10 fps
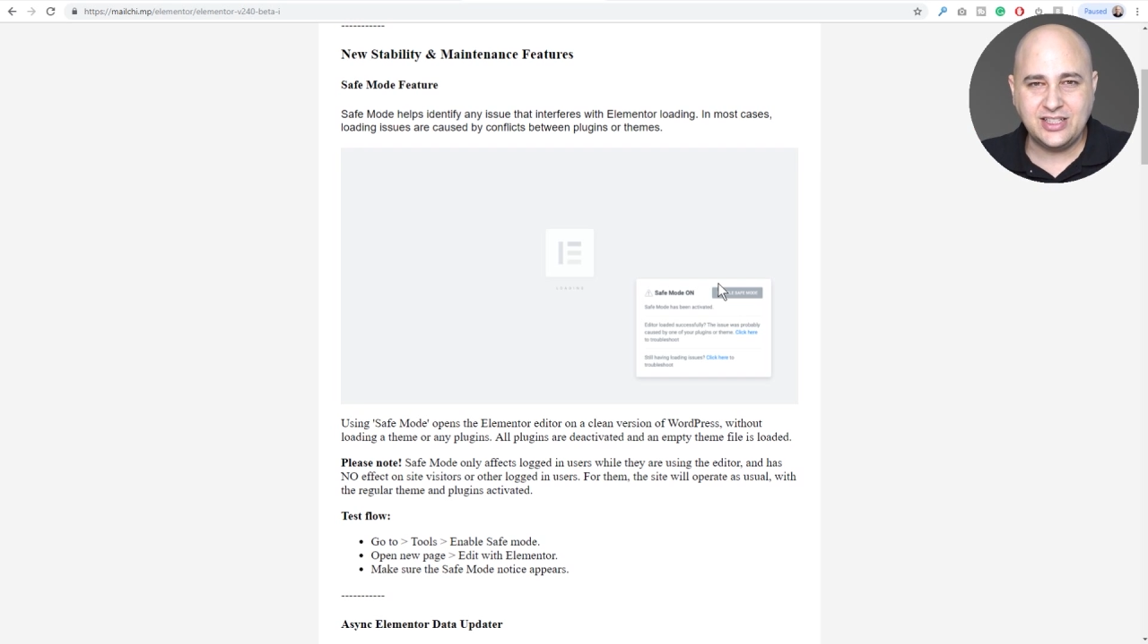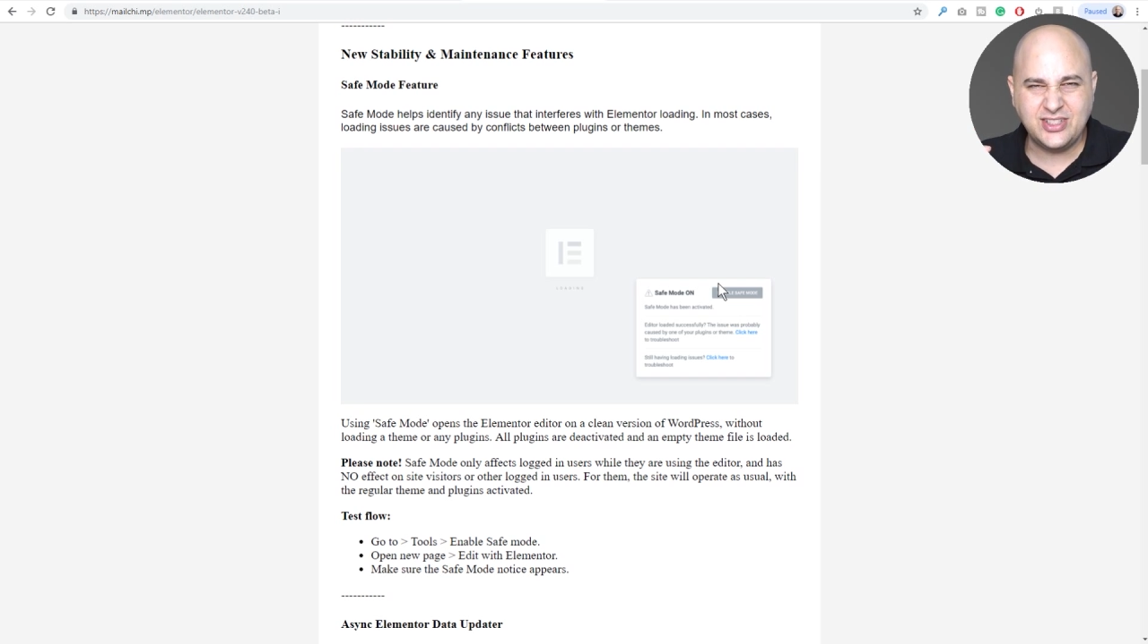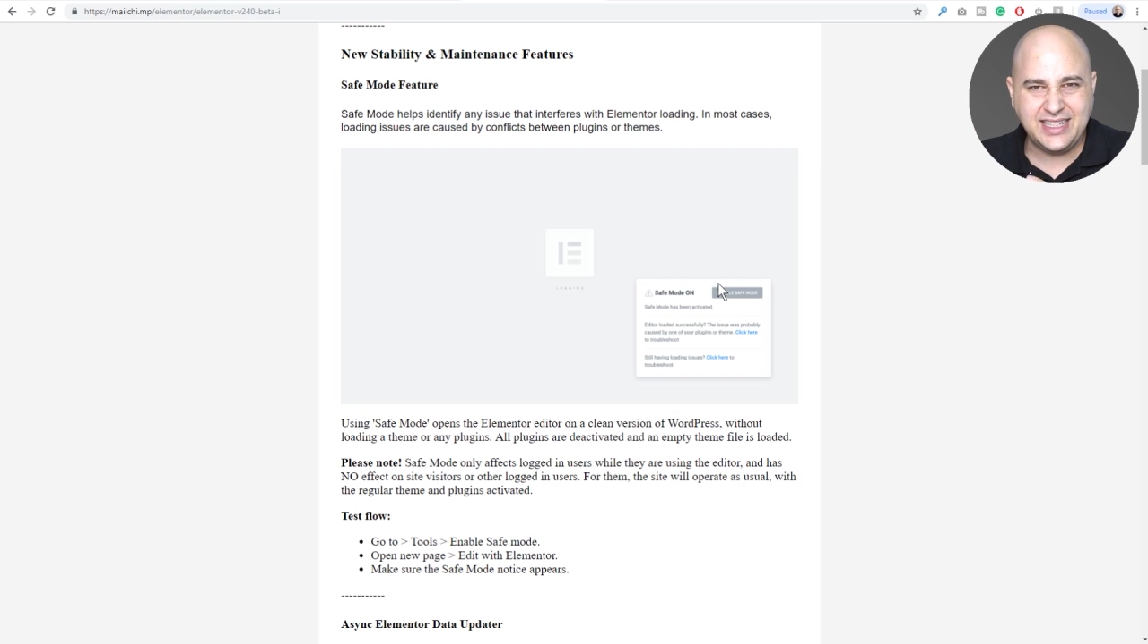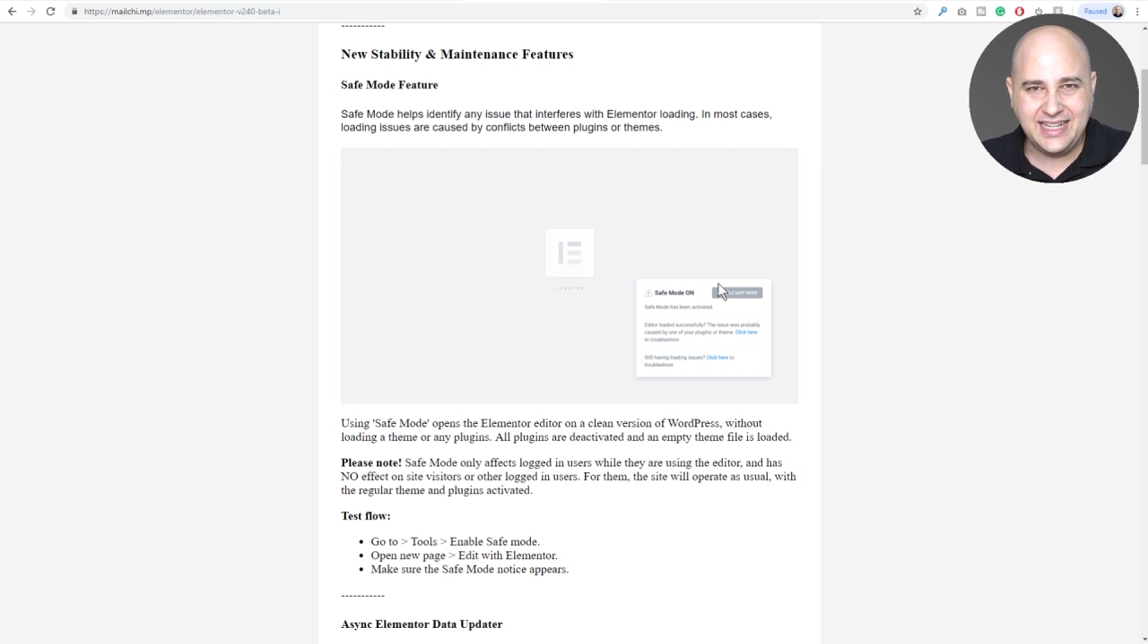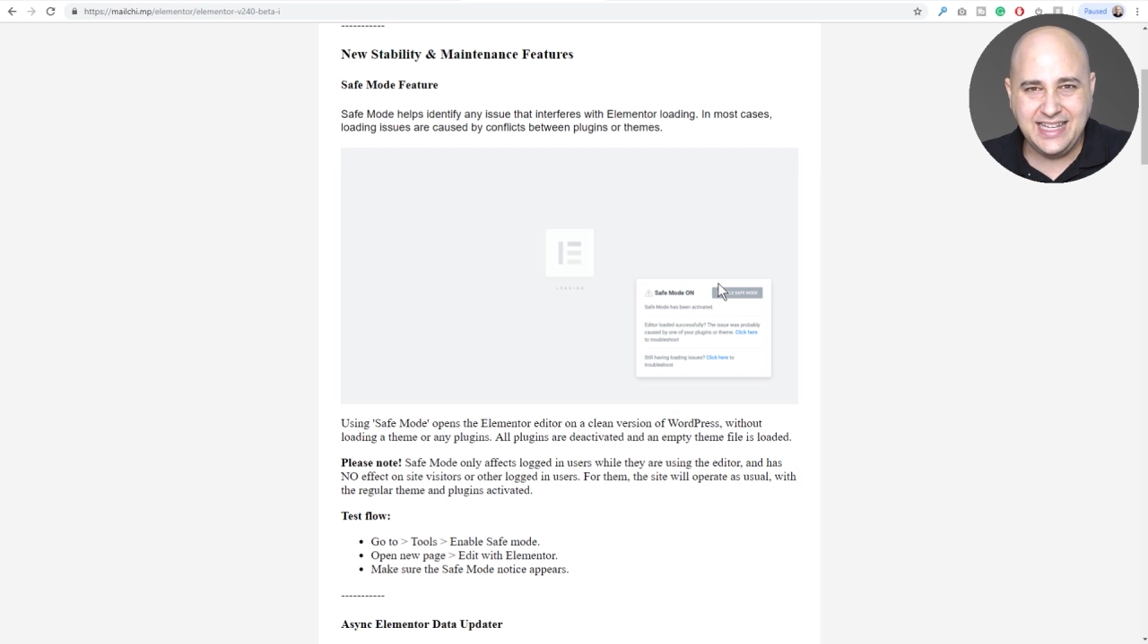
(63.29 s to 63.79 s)

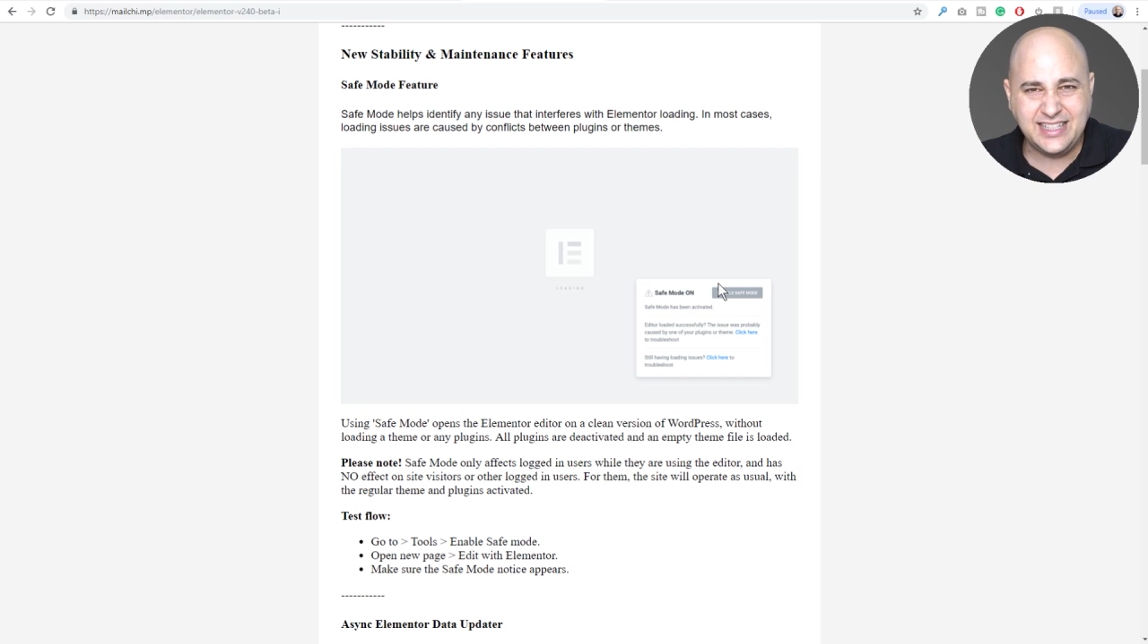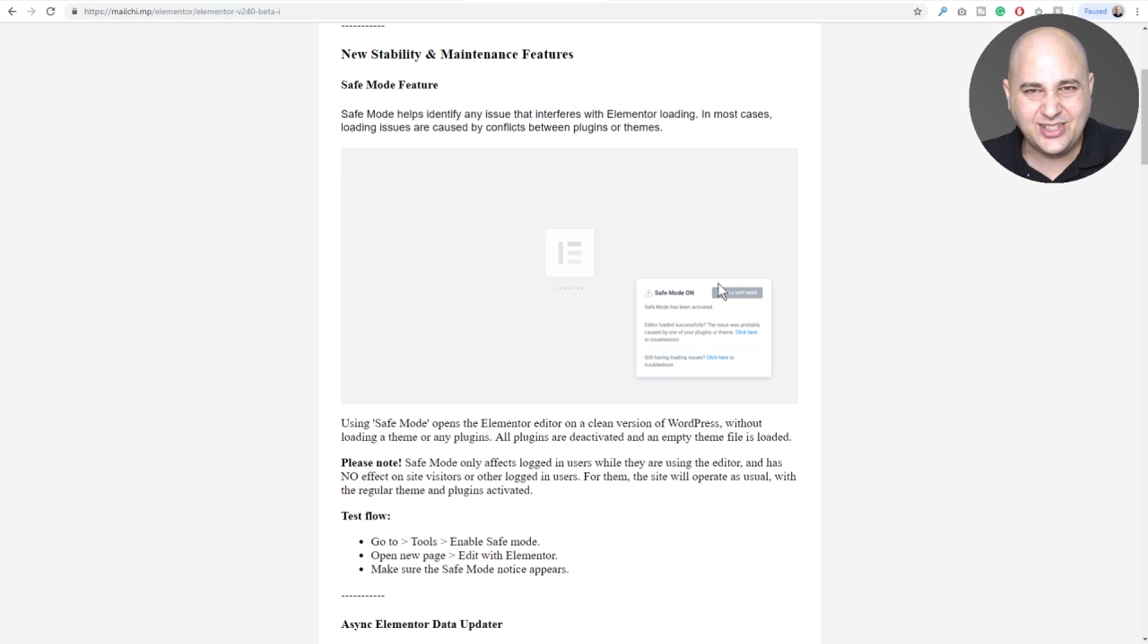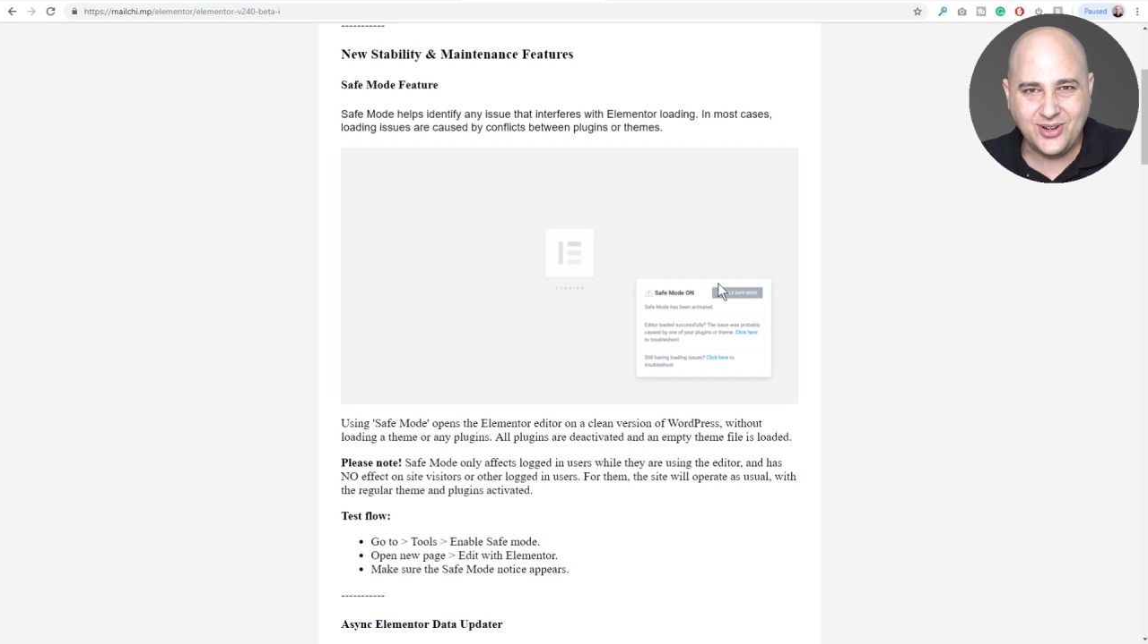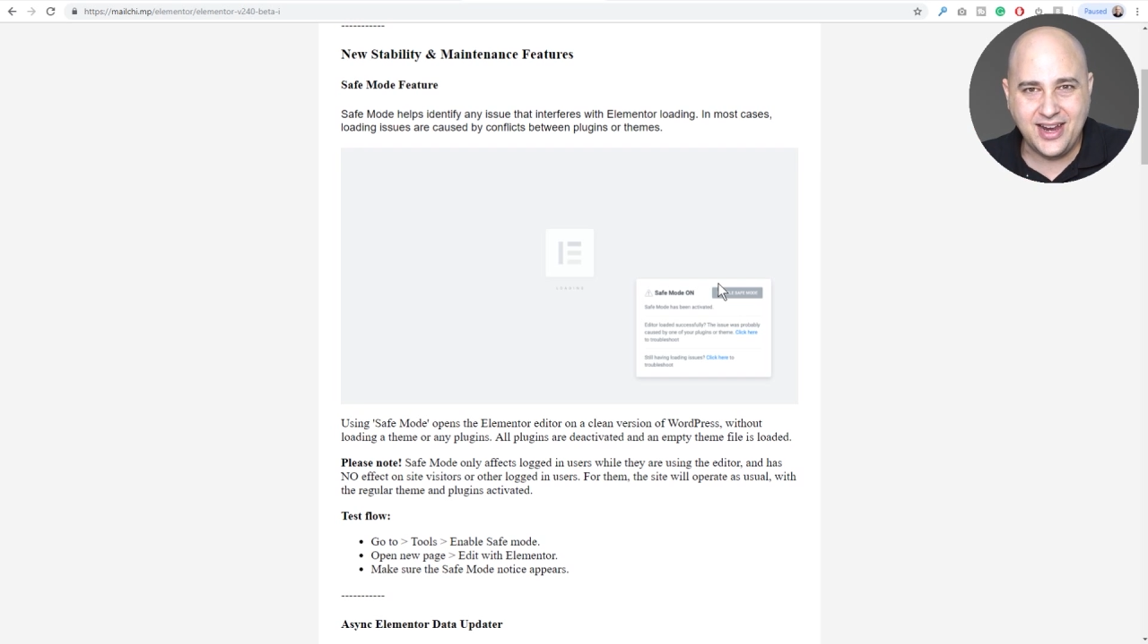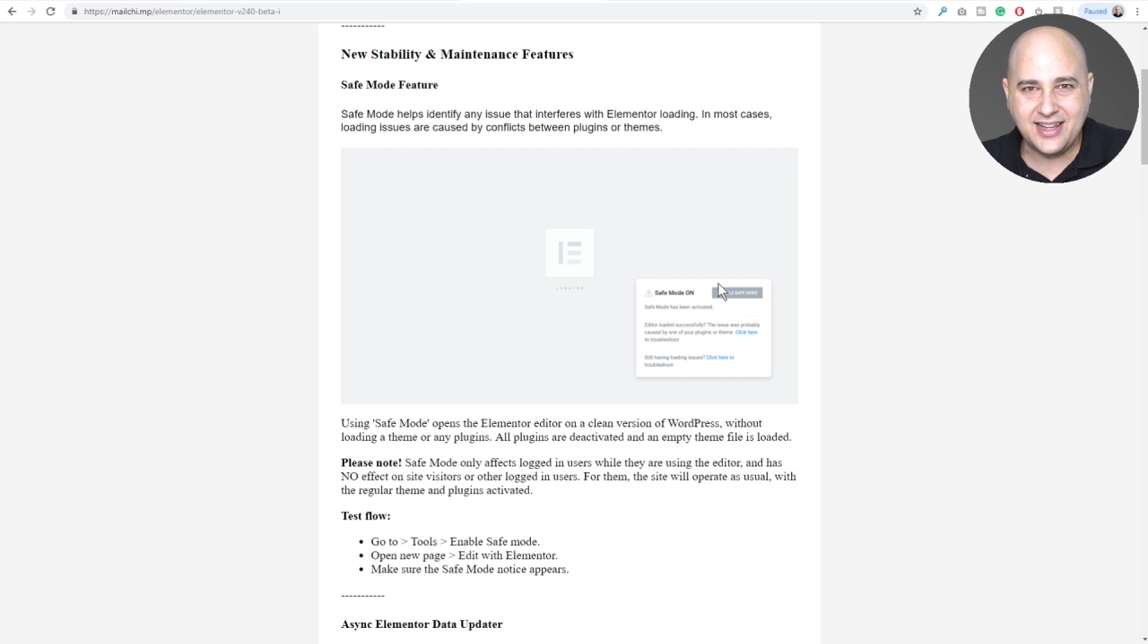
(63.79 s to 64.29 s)
there's an
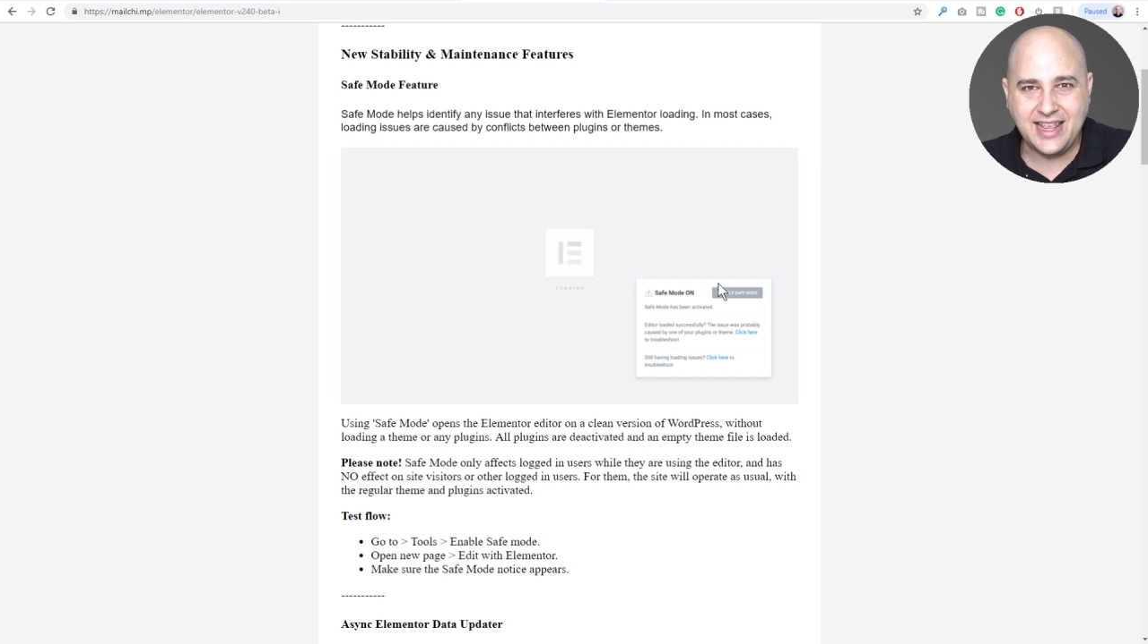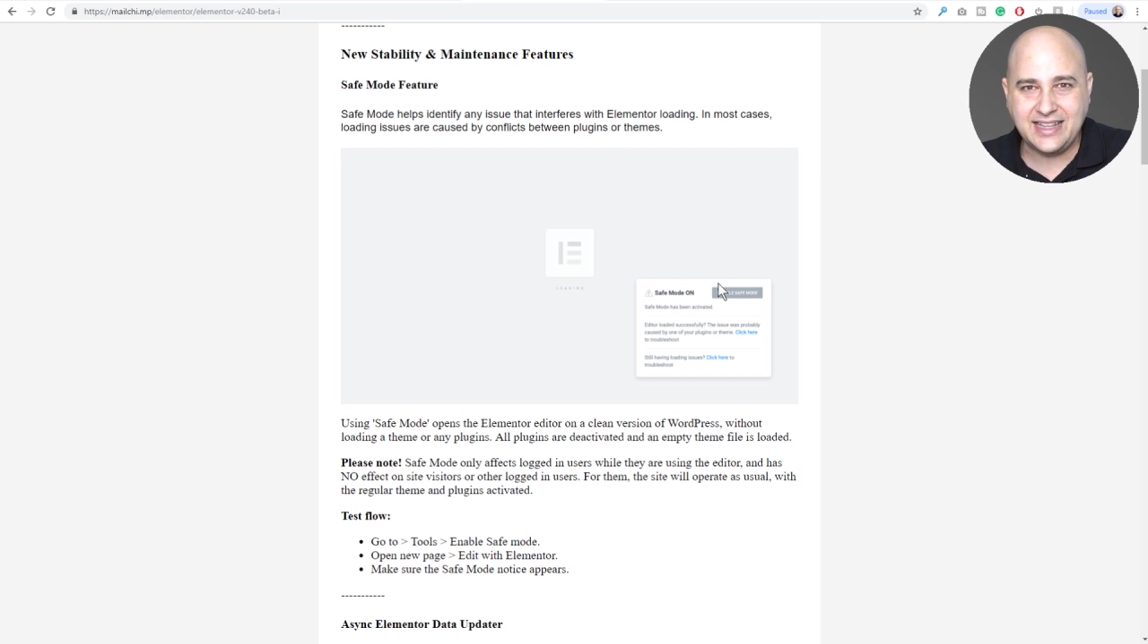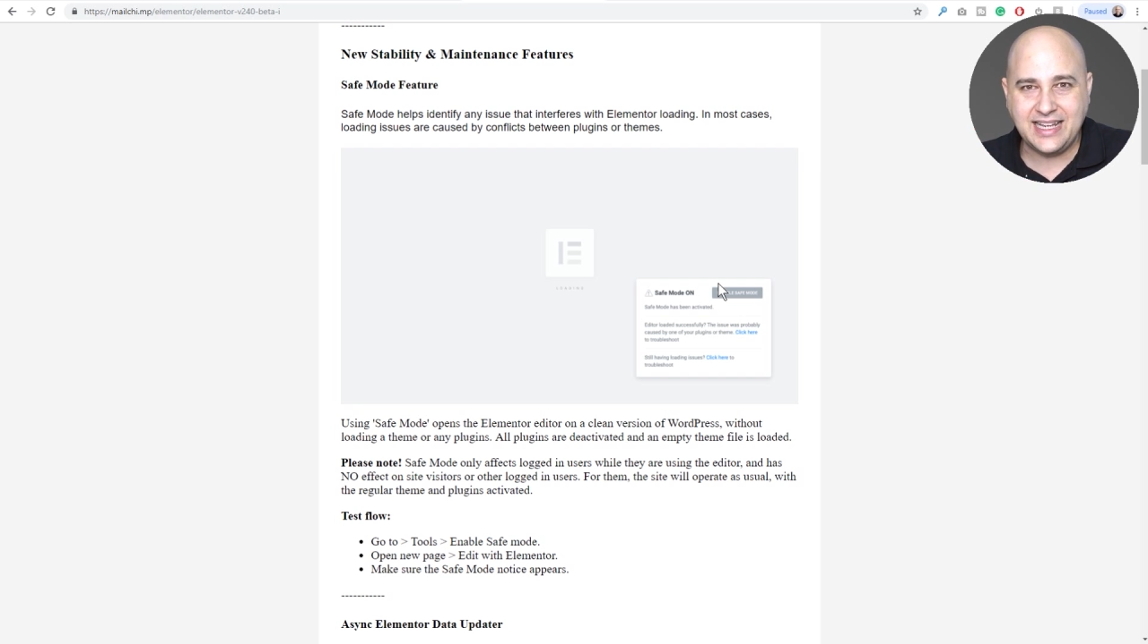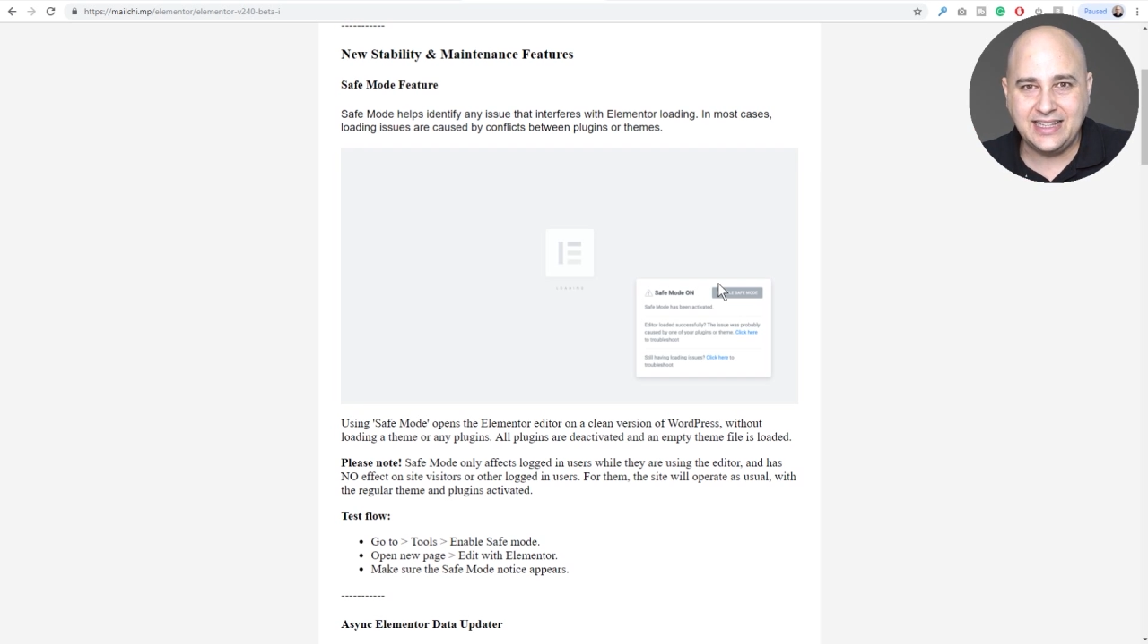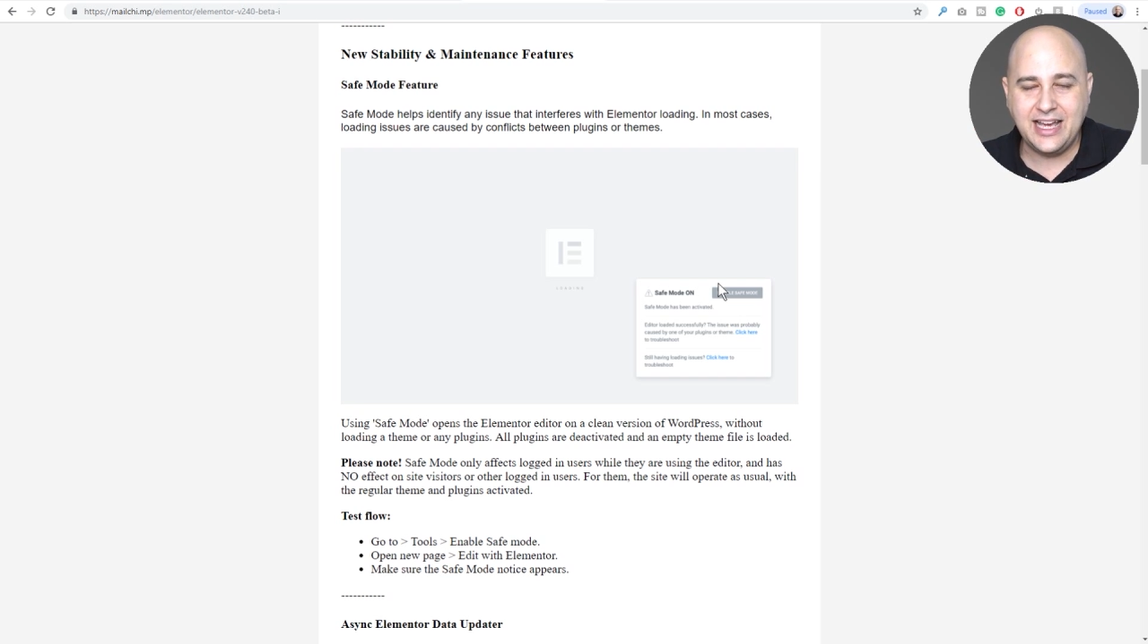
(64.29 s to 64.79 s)
Easter egg that they